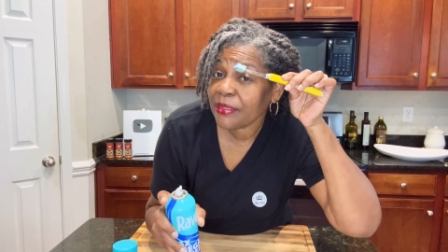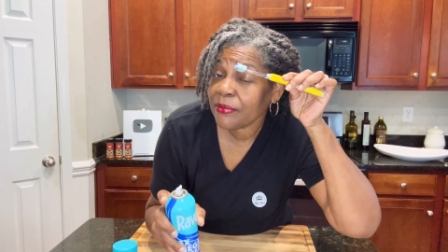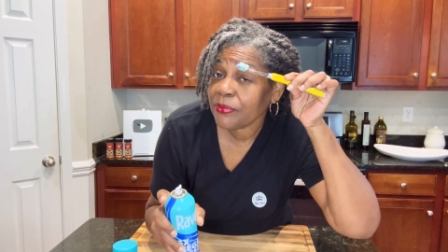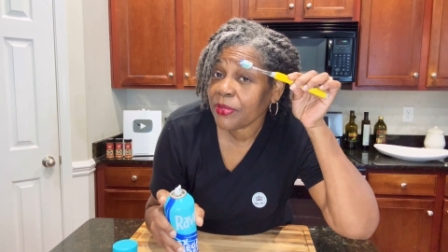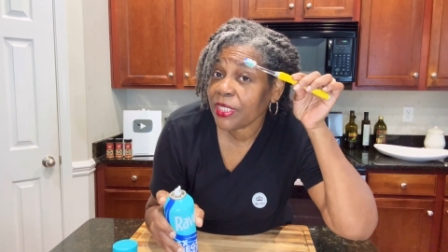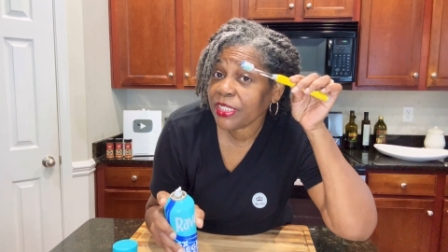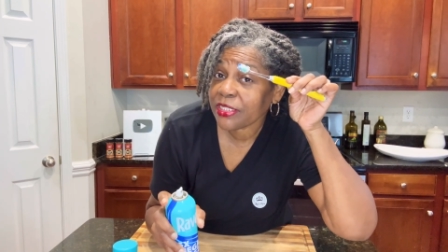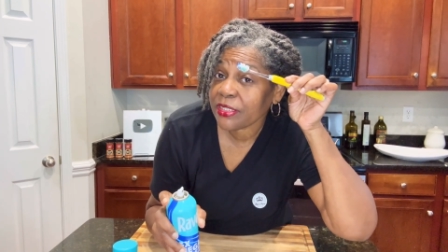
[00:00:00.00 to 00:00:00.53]

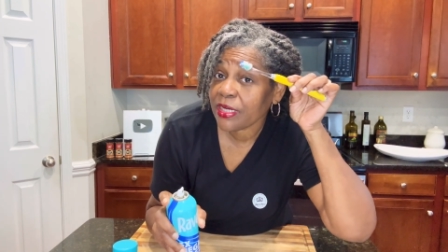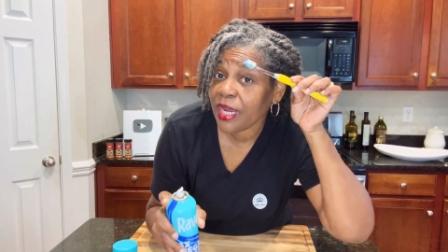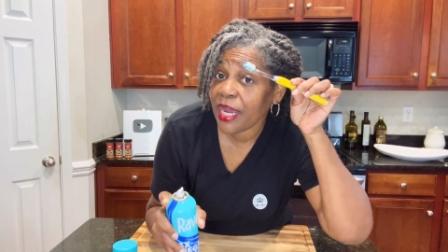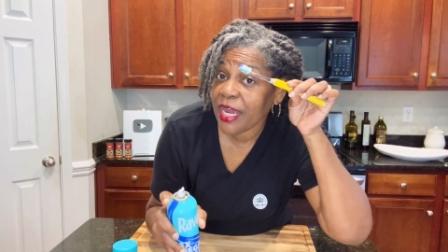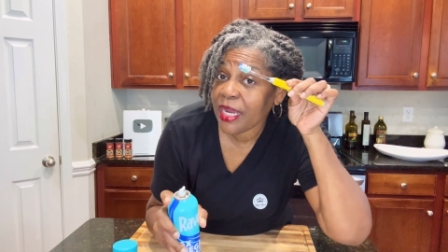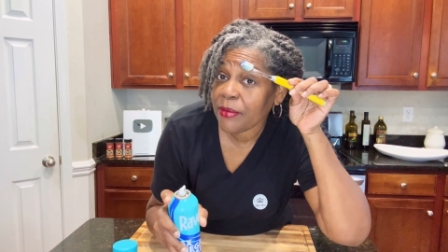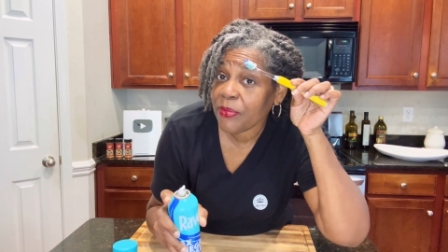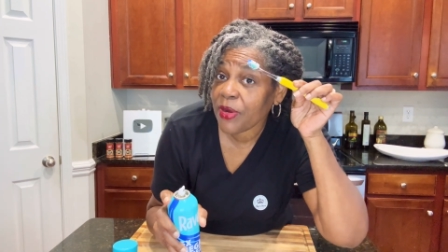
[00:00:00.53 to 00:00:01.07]
brush your
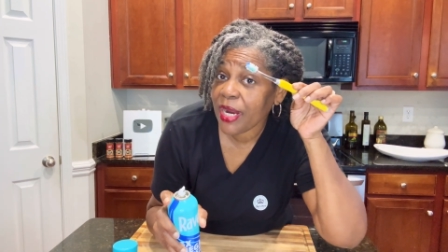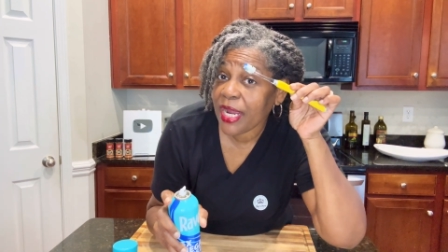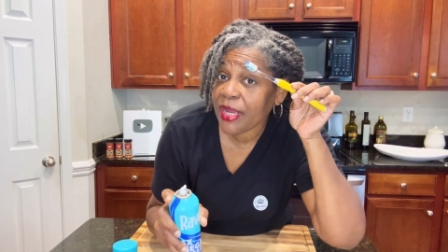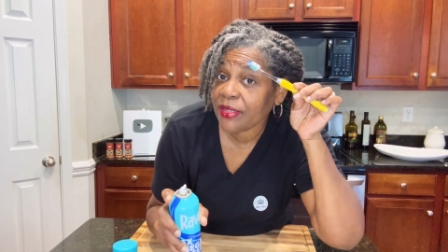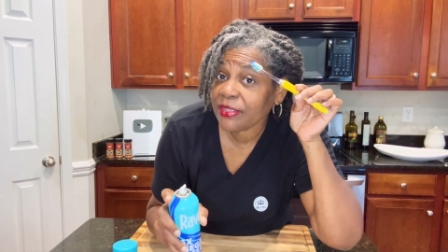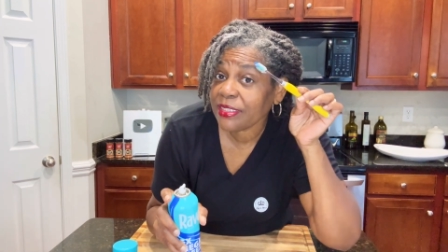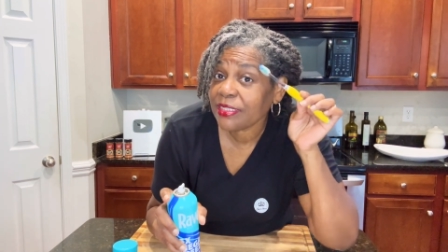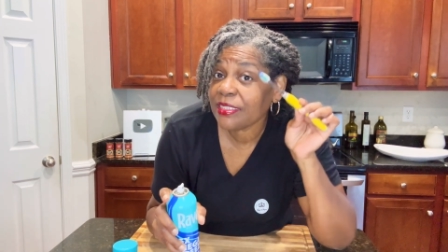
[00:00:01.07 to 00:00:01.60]

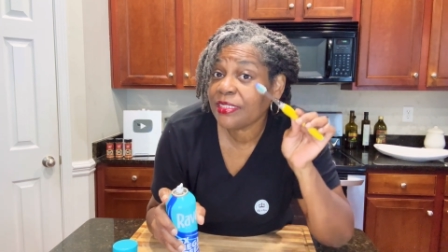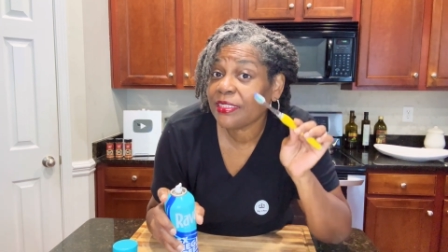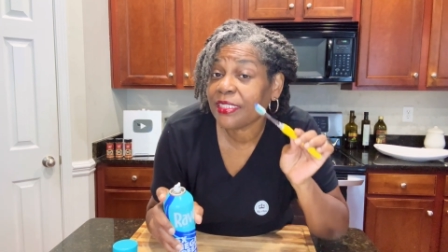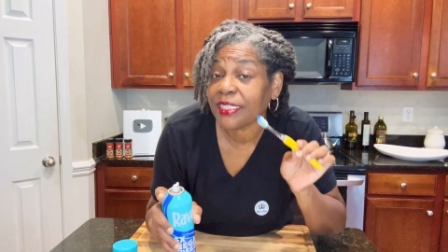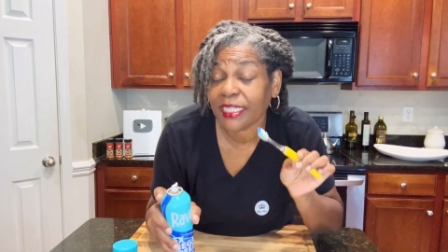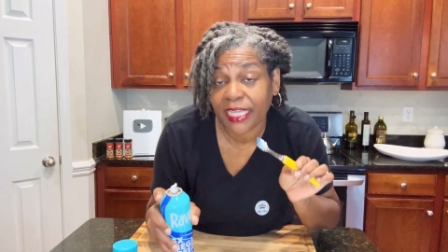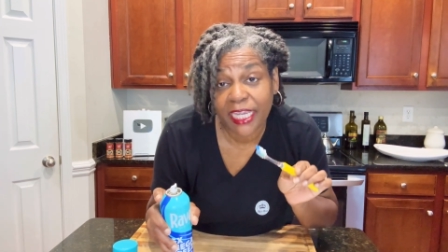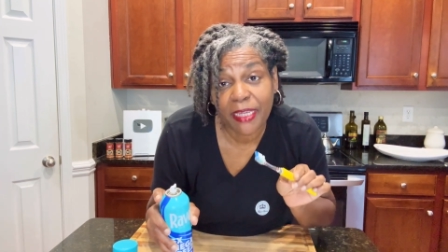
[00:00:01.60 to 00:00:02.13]
eyebrows to
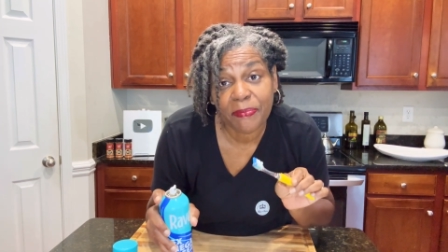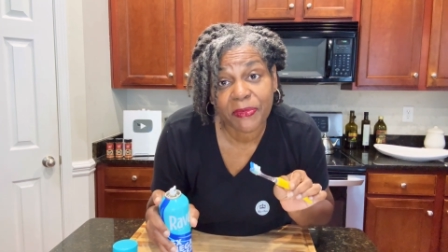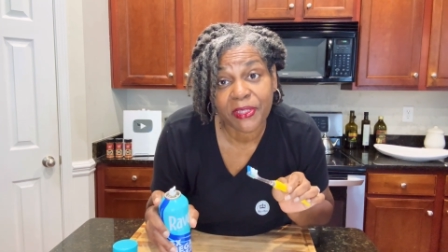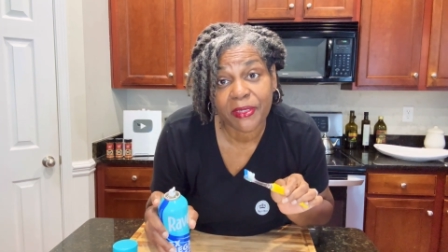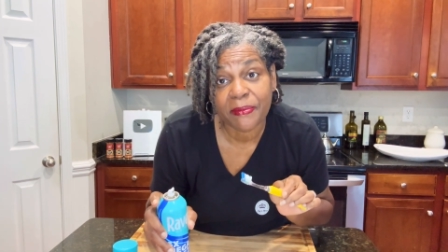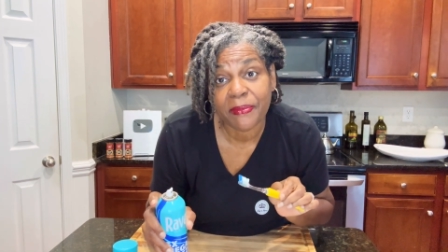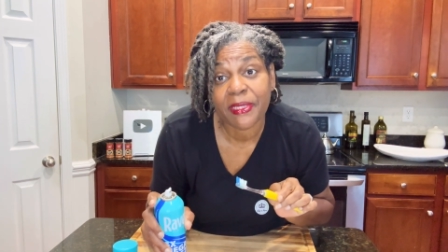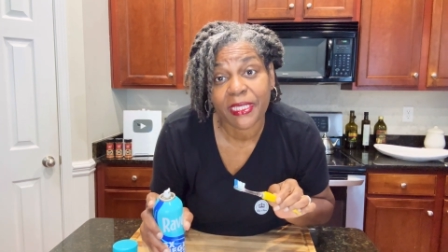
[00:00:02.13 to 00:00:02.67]
keep
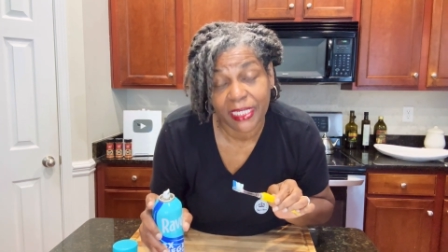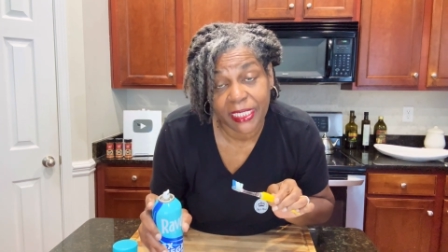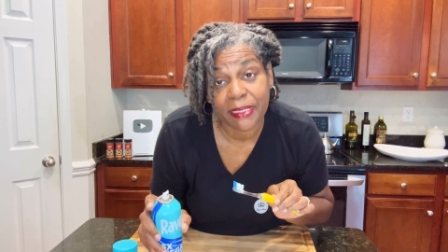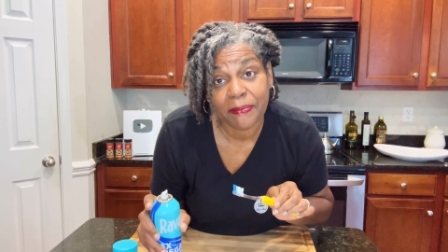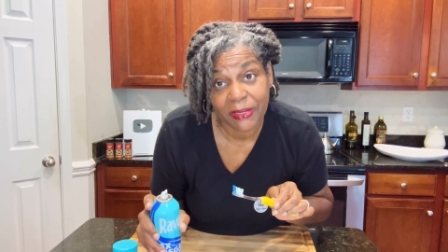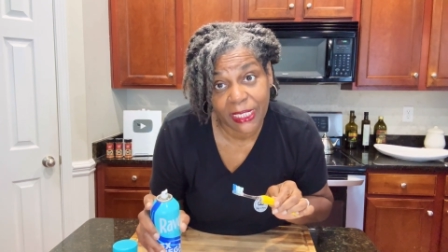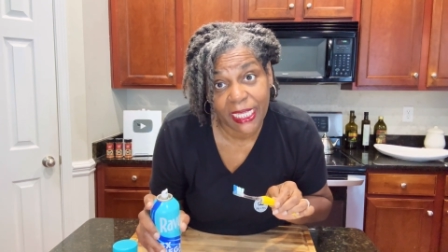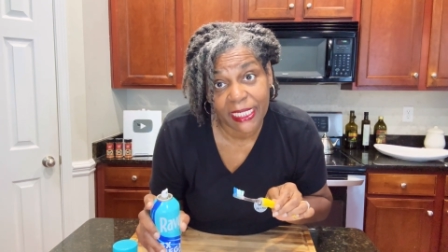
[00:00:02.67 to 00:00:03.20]
them in
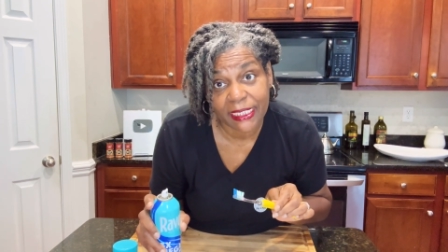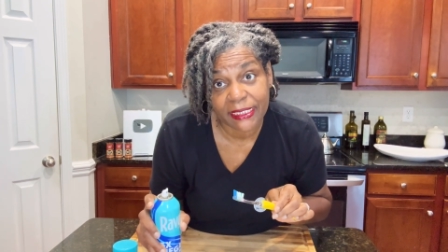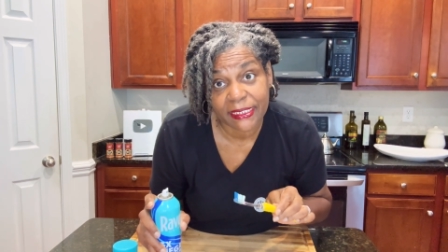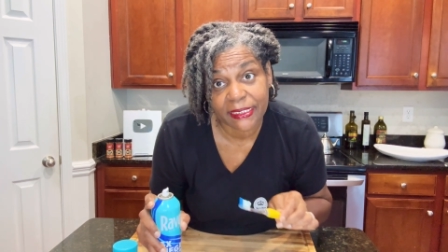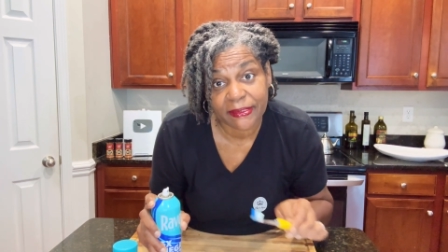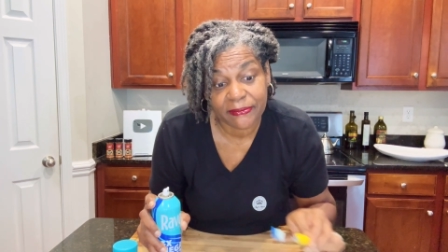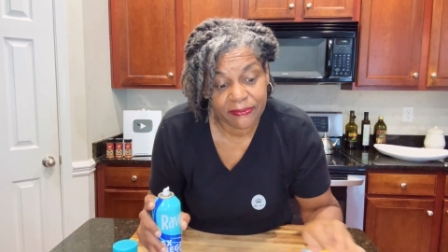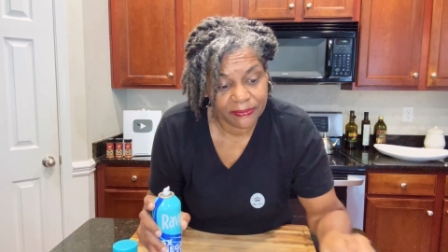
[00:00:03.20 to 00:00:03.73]

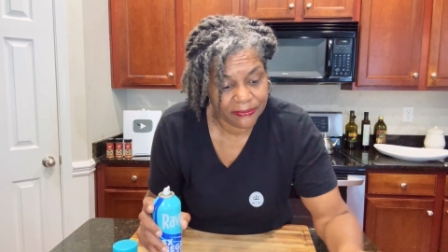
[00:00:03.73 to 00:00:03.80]
place.